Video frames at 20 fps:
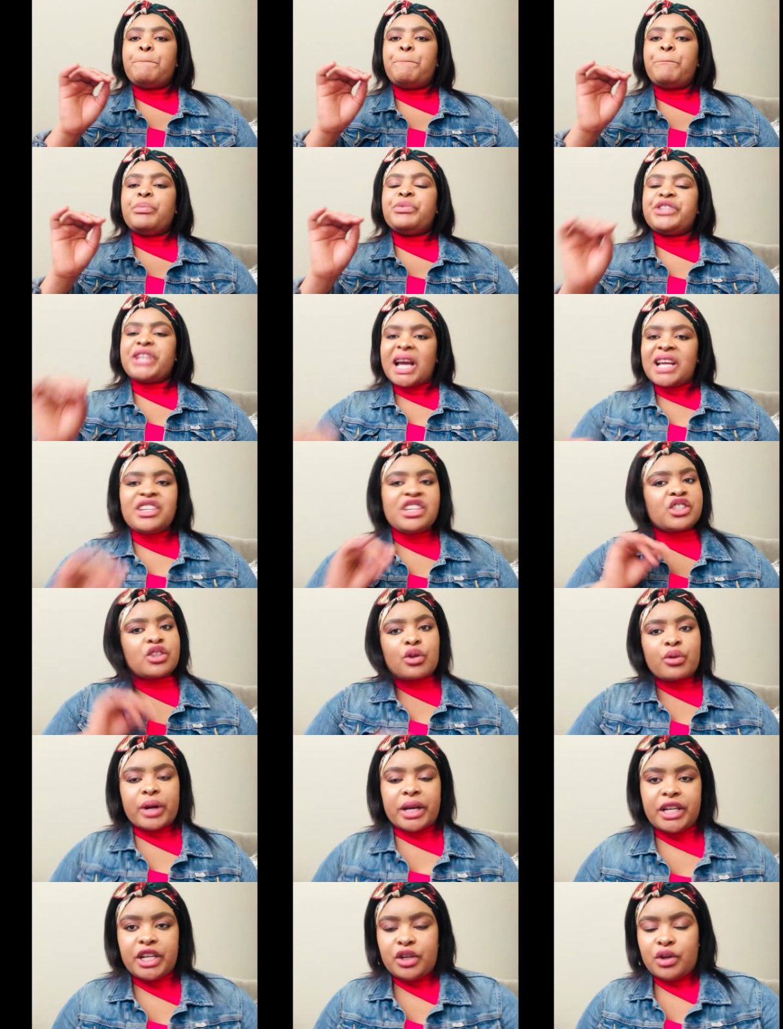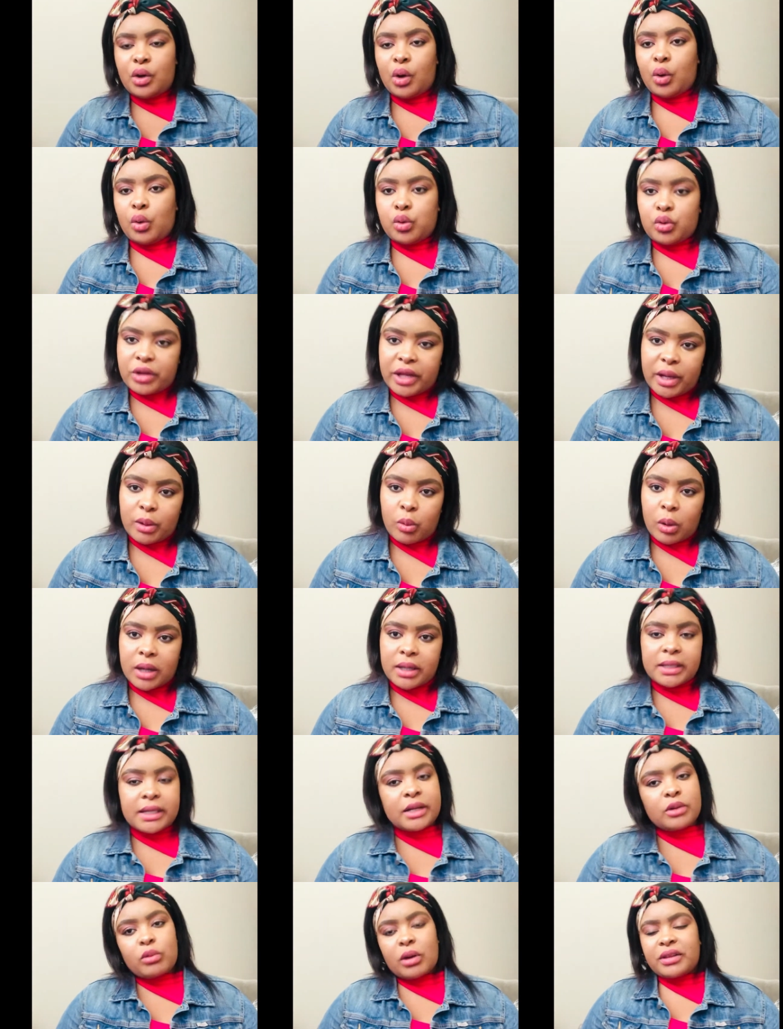judges already know who they want
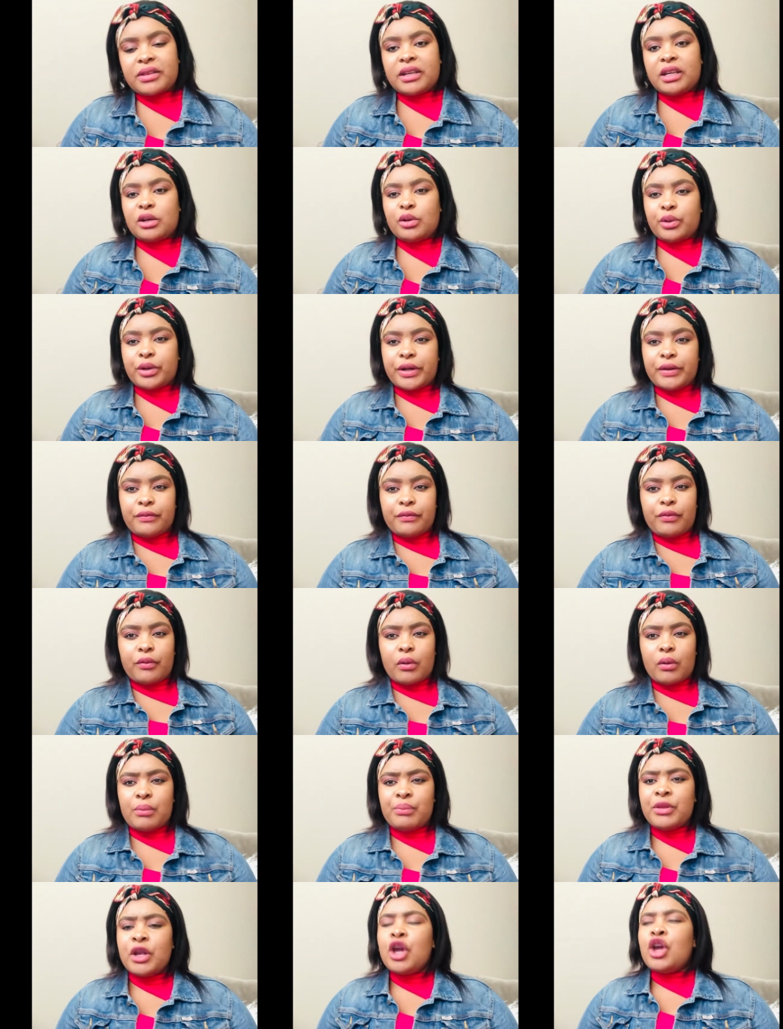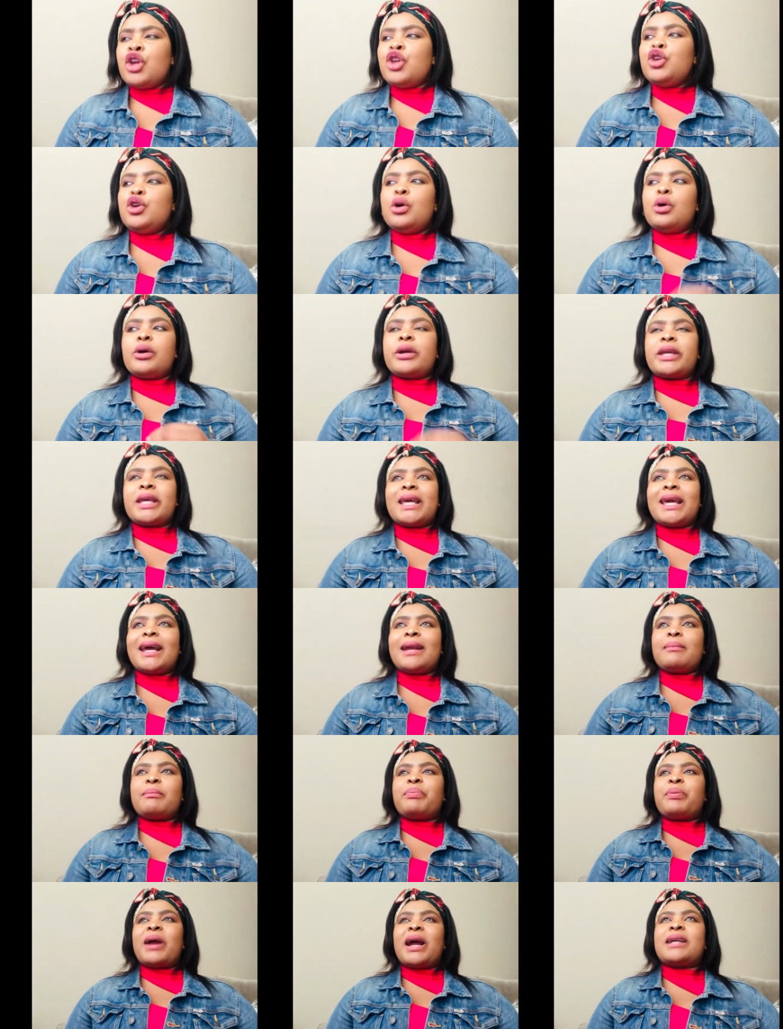and what they're looking for. You can
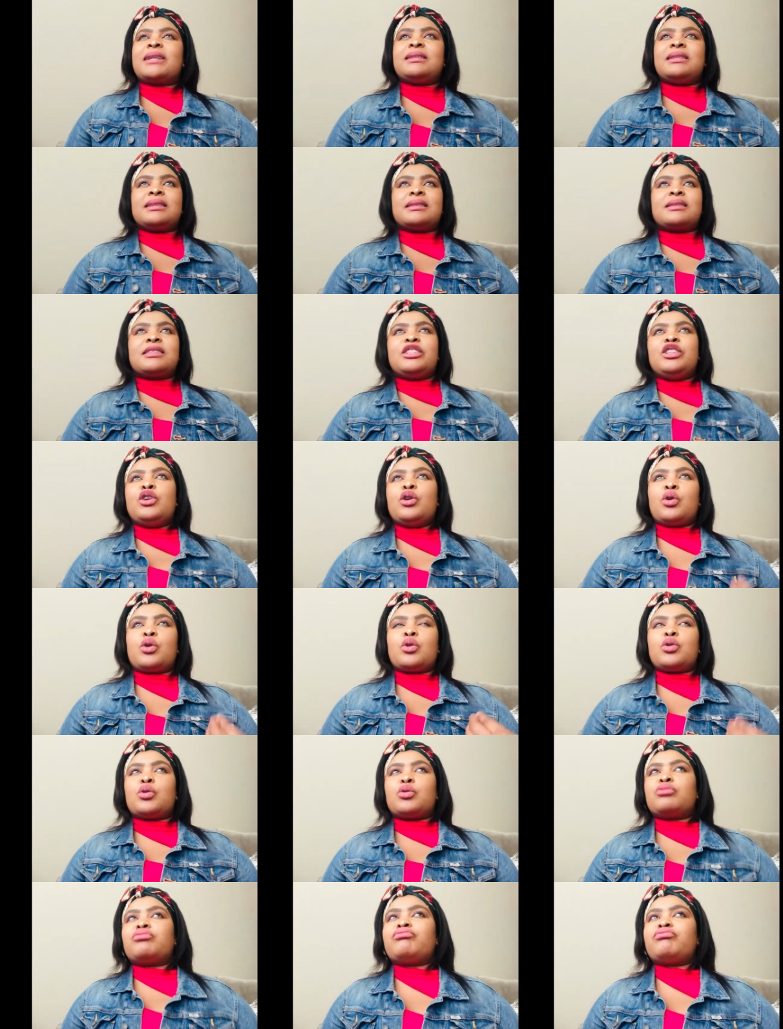practice your